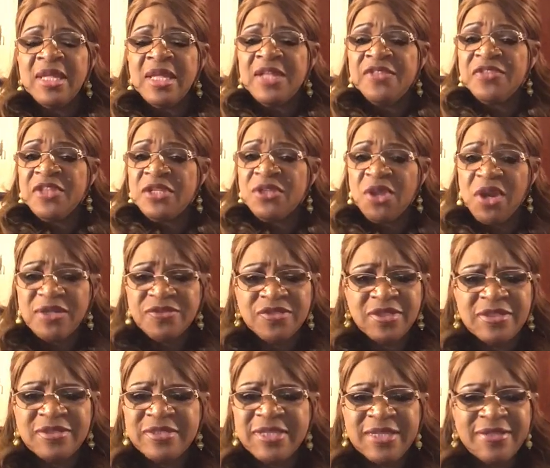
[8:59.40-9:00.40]
the, nar-
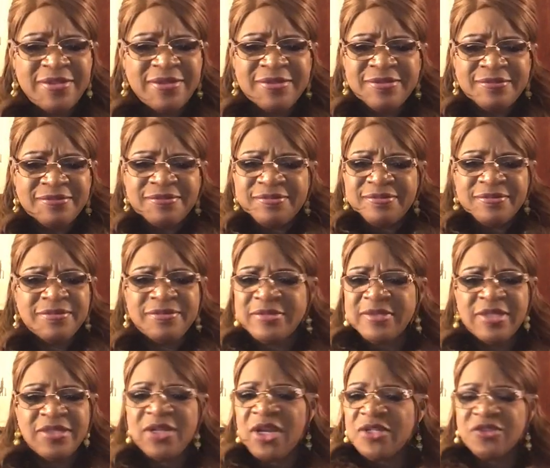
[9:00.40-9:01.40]
that,
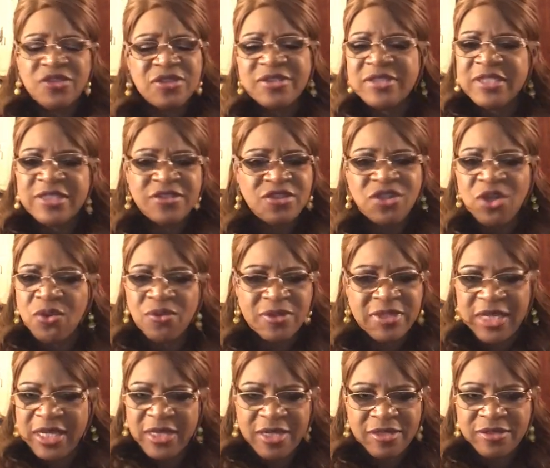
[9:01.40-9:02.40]
the narcissist don't
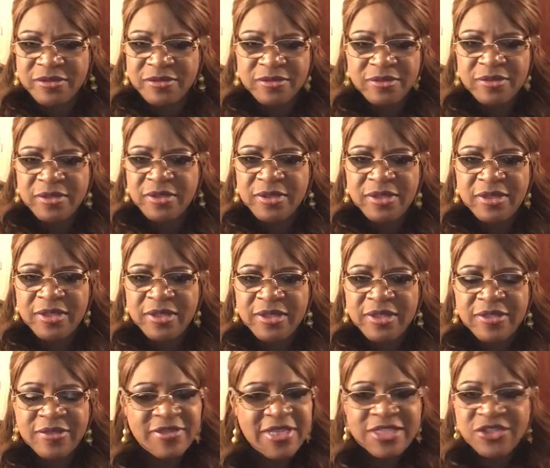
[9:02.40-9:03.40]
care.
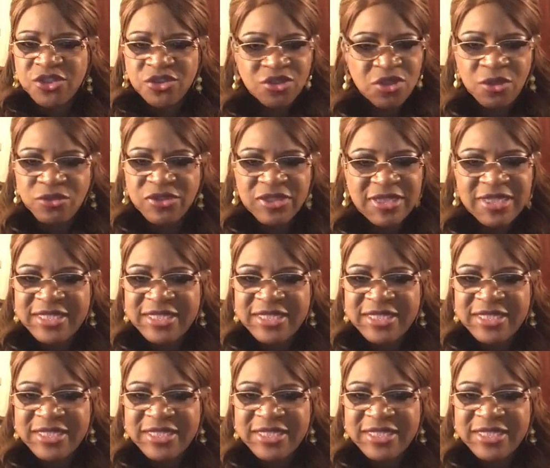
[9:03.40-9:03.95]
They just go to the